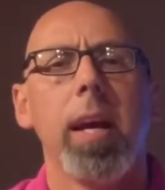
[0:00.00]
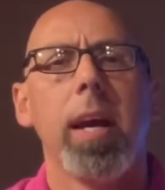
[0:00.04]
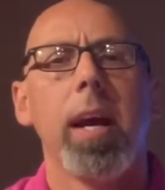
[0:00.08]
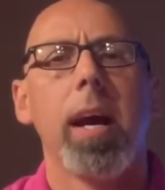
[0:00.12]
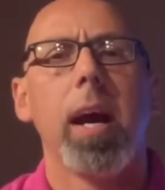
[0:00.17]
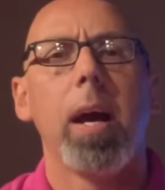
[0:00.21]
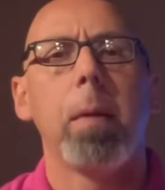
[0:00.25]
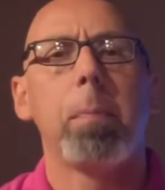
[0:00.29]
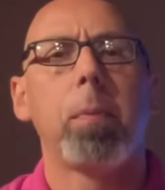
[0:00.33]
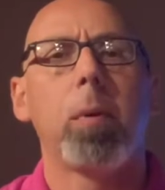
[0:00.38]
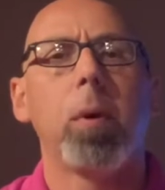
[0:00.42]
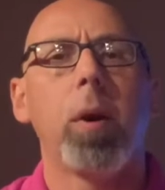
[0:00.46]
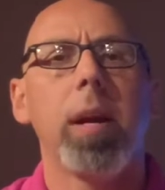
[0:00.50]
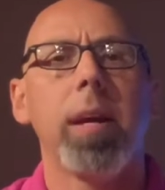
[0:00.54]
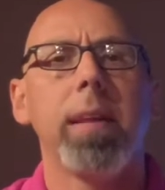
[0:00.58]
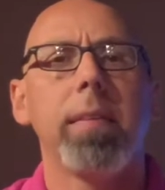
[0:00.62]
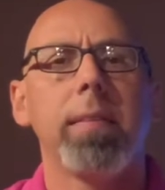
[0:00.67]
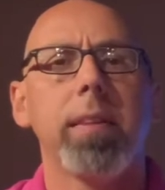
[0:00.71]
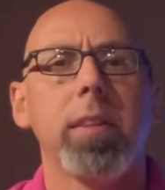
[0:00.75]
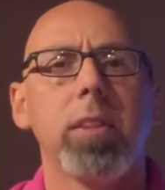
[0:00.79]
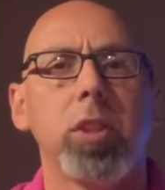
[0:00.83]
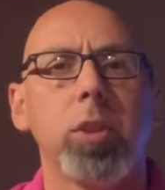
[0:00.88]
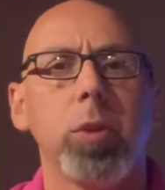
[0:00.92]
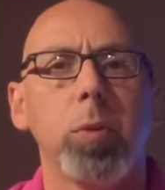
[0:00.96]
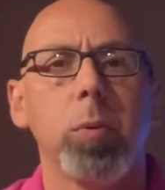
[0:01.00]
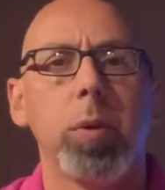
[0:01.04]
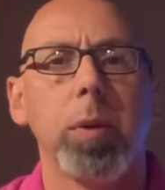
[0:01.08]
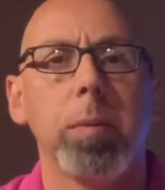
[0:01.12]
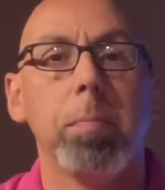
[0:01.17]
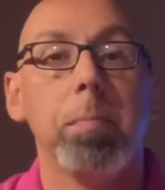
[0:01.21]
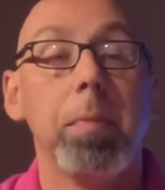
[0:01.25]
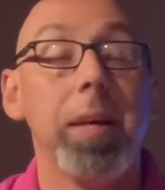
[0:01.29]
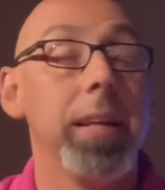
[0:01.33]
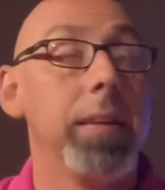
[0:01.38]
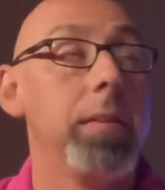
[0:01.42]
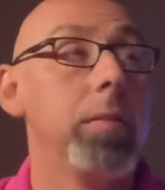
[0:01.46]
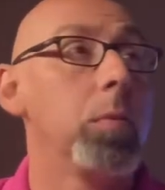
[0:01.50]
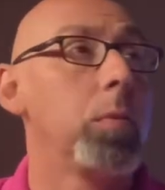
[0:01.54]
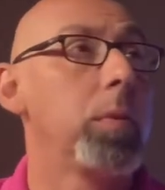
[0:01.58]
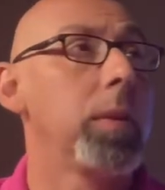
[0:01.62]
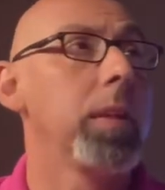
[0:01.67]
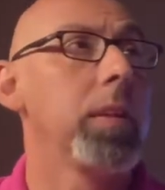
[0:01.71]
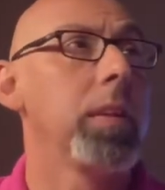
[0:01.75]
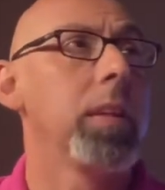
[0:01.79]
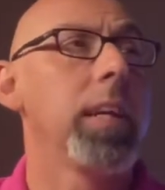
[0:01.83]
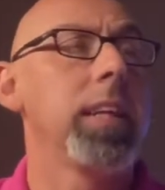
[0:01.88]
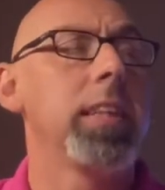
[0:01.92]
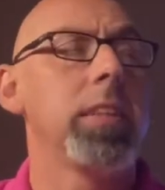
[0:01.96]
I pray that you would mend
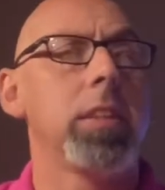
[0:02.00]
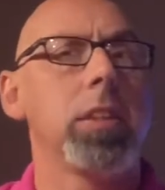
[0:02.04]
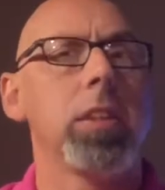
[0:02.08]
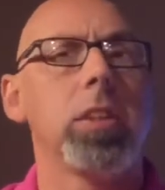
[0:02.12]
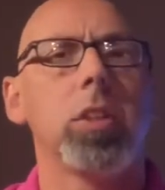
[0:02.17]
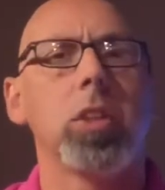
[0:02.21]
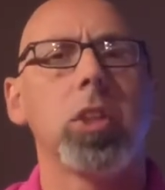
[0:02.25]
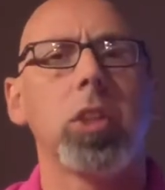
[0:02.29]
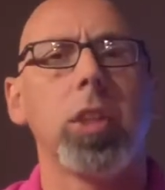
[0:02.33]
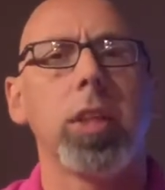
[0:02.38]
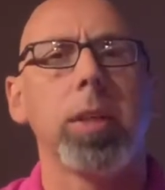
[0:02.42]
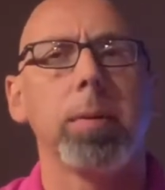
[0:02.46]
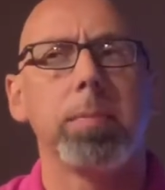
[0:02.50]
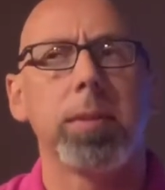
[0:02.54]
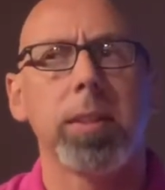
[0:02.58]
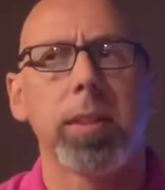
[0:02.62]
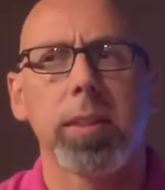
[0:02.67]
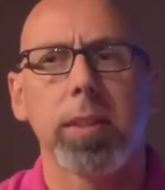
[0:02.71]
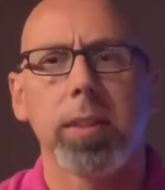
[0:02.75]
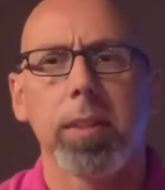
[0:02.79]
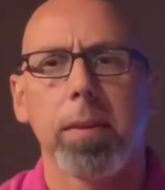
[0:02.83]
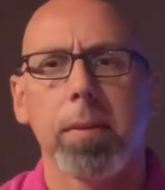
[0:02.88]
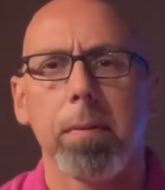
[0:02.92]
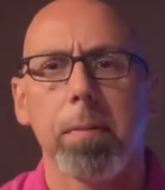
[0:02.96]
relationships.